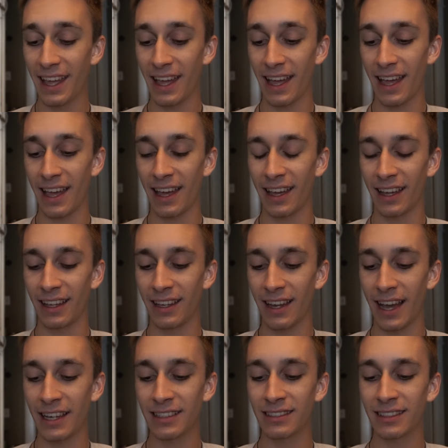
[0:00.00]
And
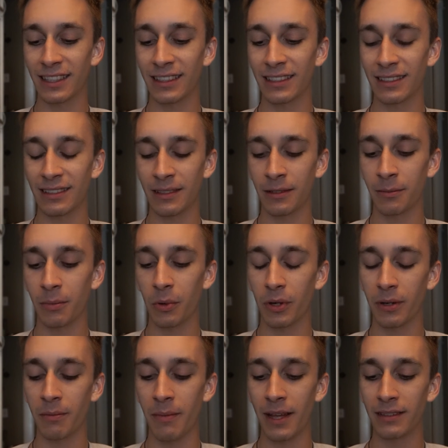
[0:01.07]
I just think this is an
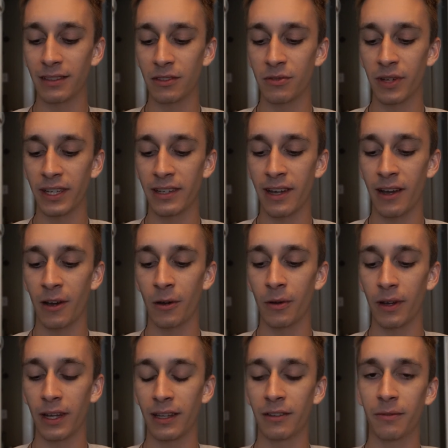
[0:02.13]
important message right
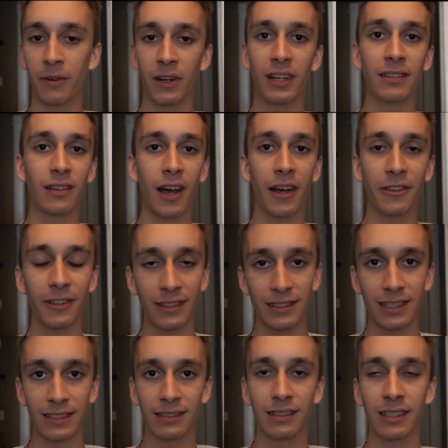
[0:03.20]
now as far as
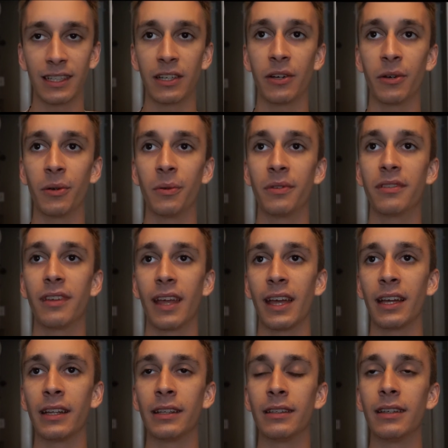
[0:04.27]
authenticity goes,
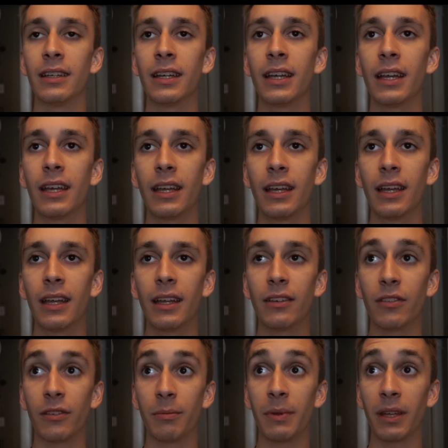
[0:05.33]
and
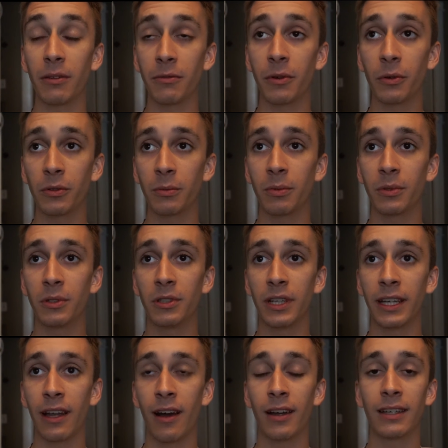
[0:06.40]
just being vulnerable
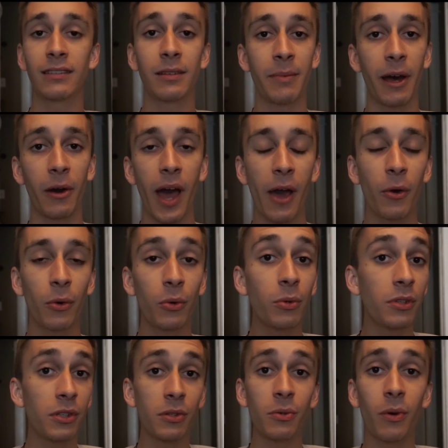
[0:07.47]
and honest about who
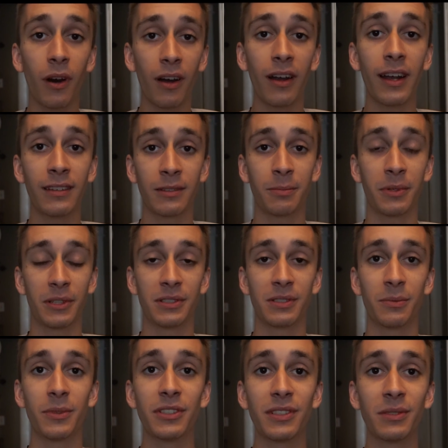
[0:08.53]
you are as a
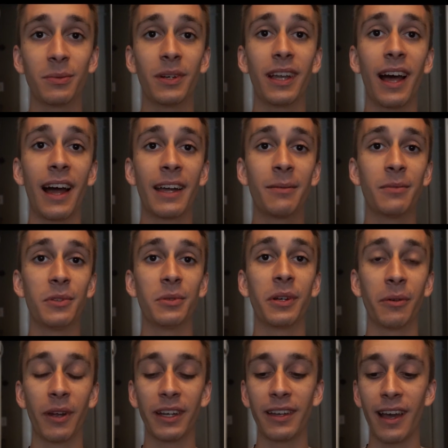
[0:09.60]
person, which is what I am
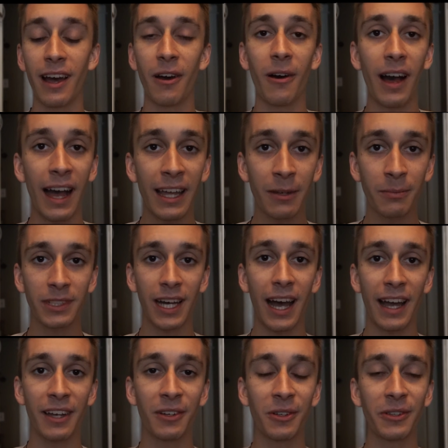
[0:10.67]
doing right now. I am
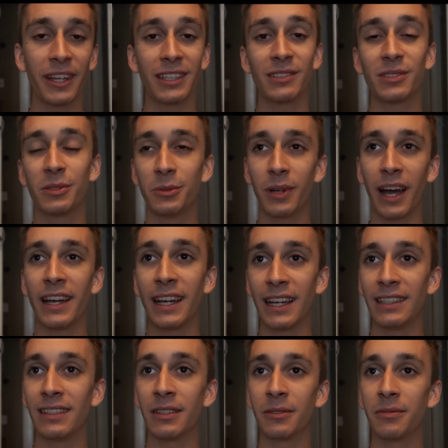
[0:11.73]
Kyle. That is who I
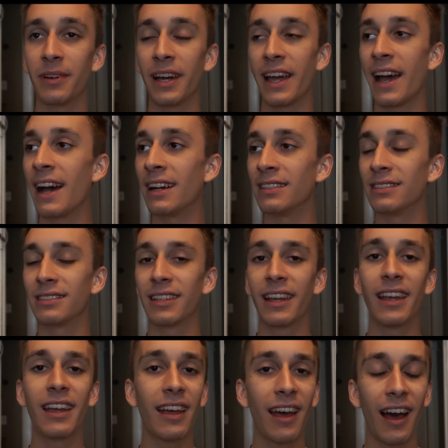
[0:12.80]
identify as.
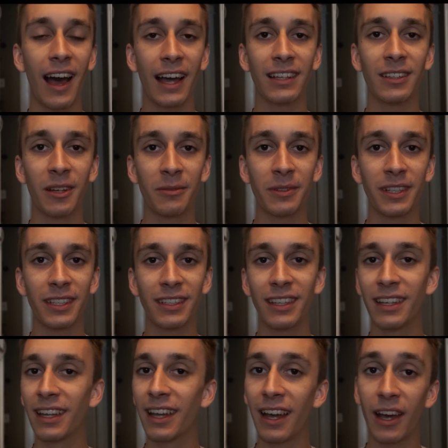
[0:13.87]
I love
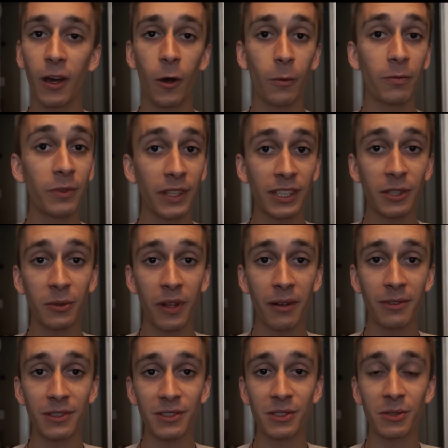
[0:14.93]
it. Hopefully you
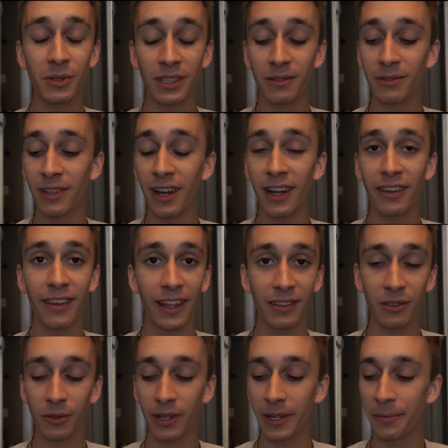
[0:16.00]
love it too, and if not,
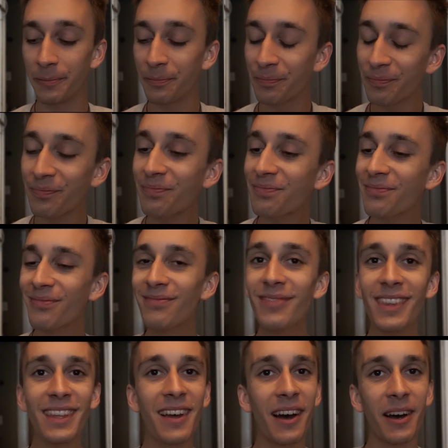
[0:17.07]
that's great.
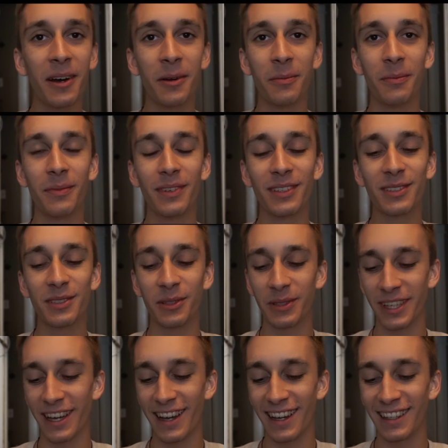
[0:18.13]
So
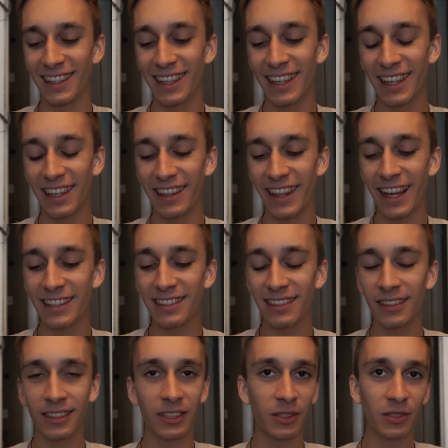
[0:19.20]
yeah, that's
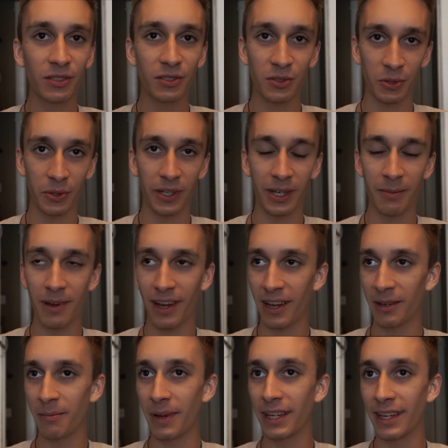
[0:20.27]
the little story
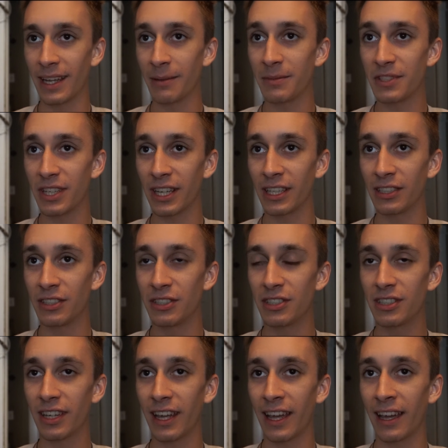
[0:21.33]
behind my name
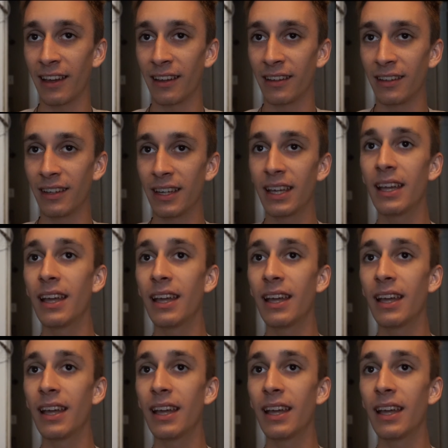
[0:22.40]
change. And